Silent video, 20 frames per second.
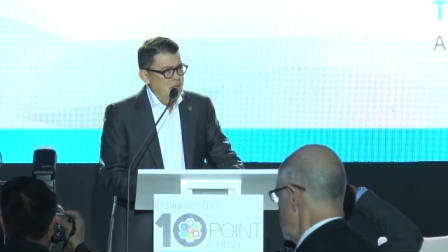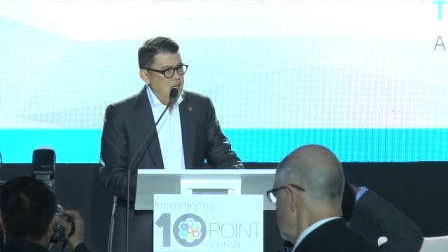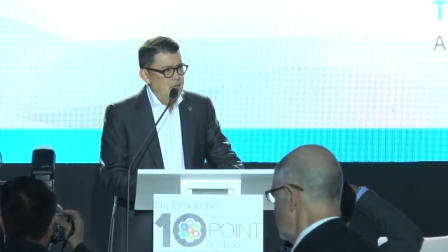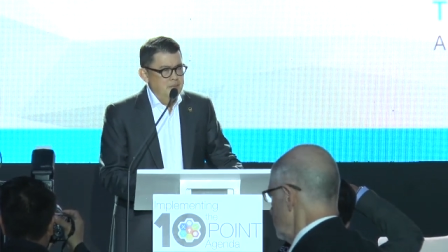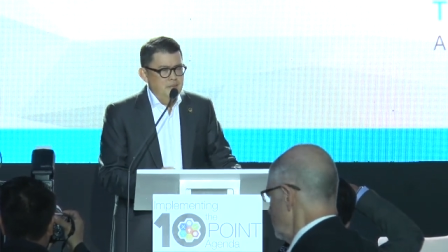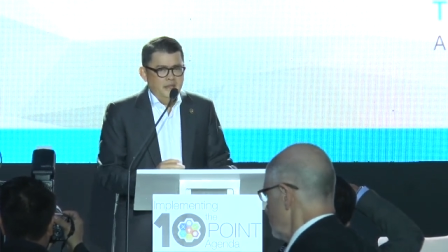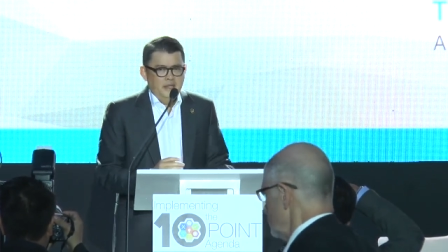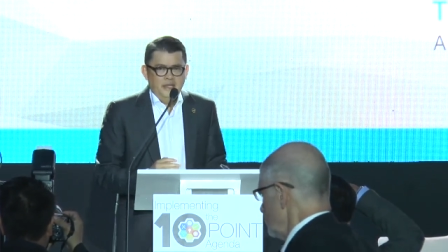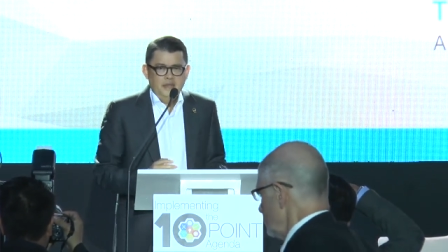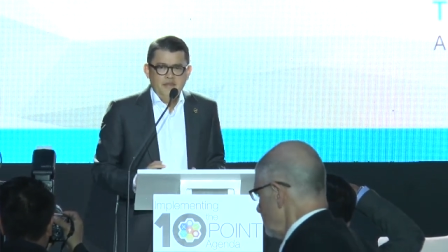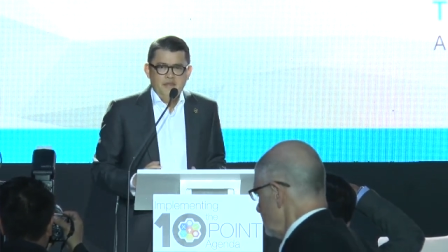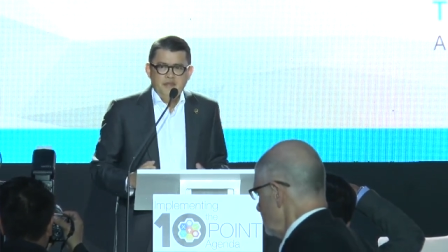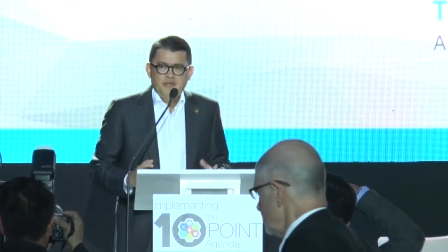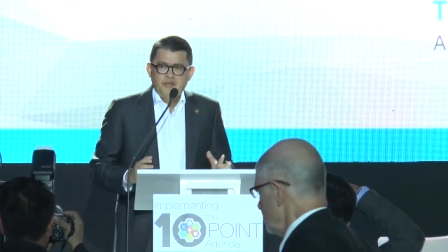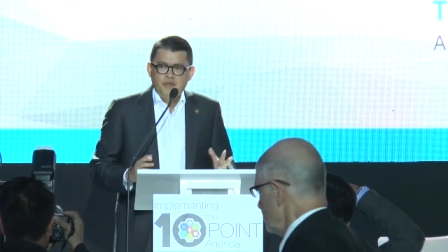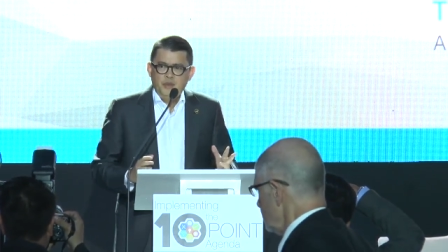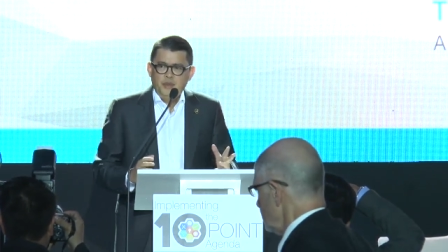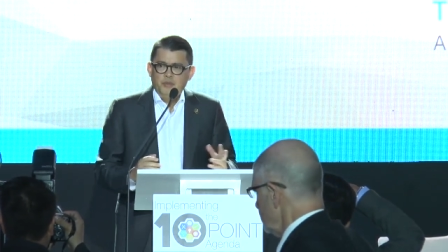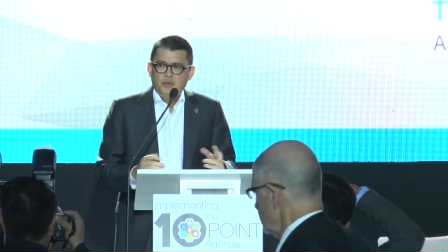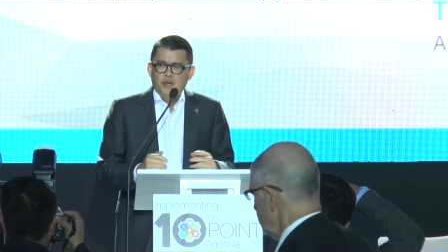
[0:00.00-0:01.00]
I believe
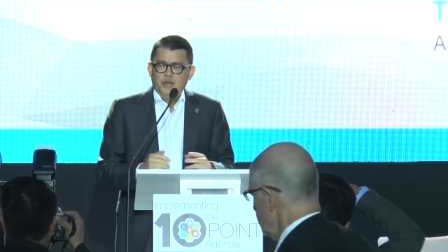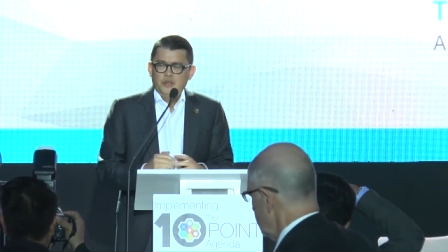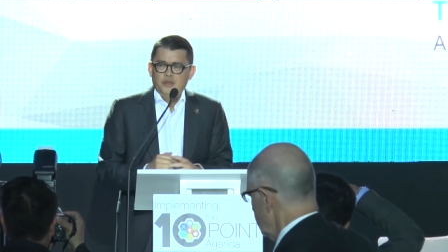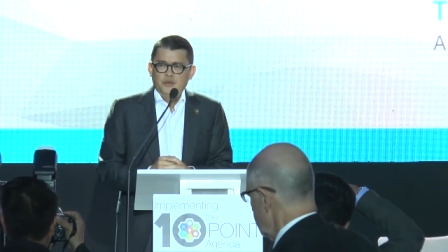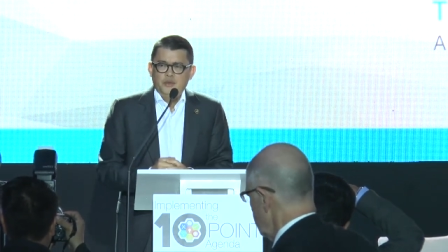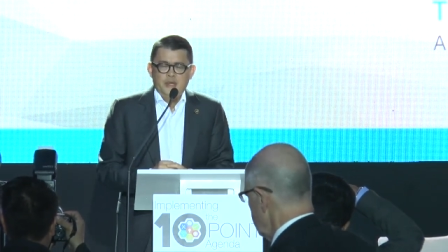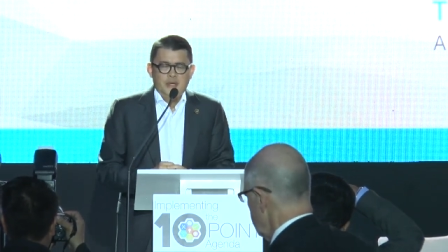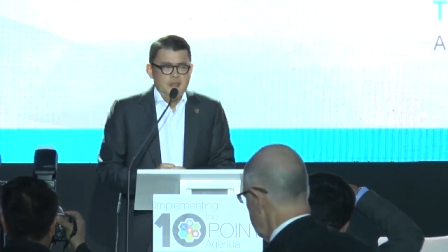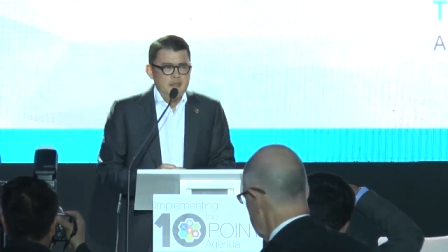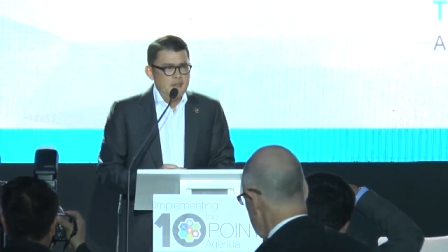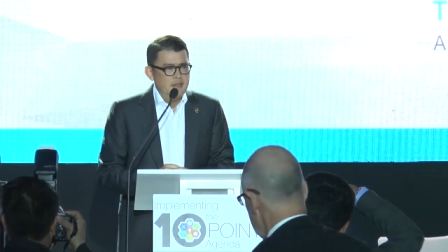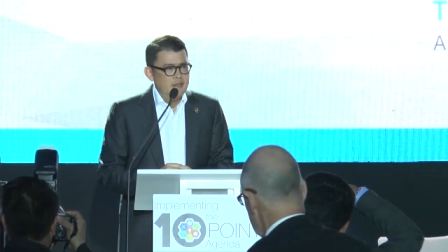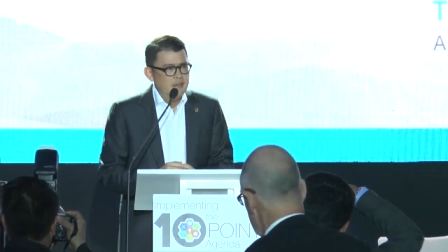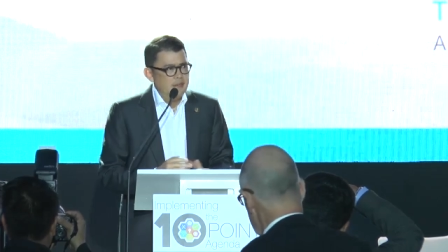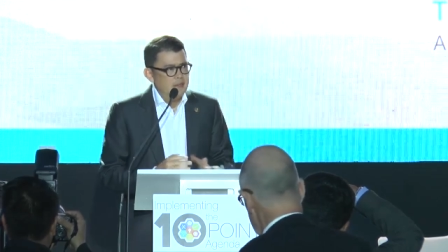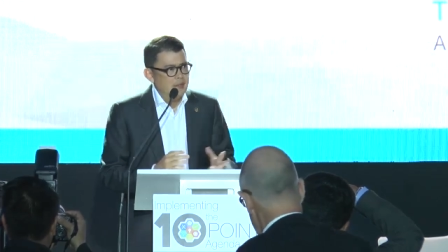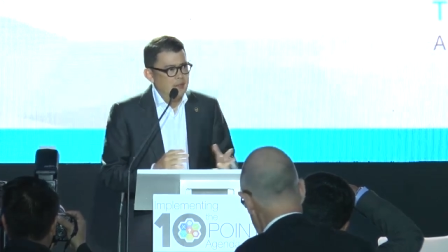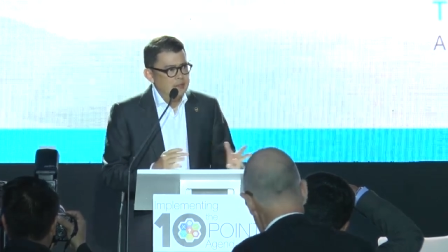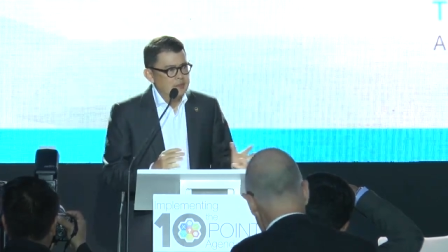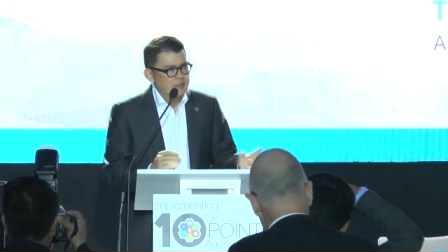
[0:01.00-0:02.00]
if we work
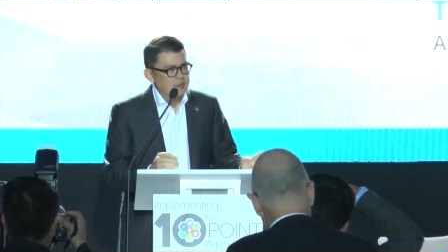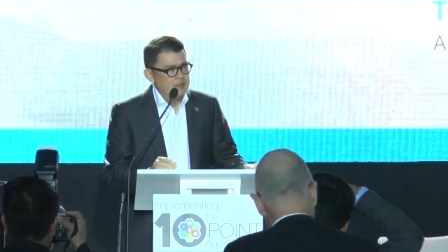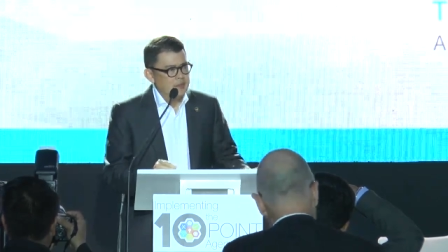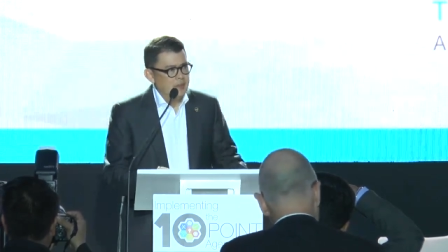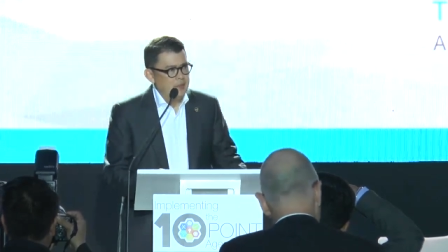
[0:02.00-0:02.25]
together as a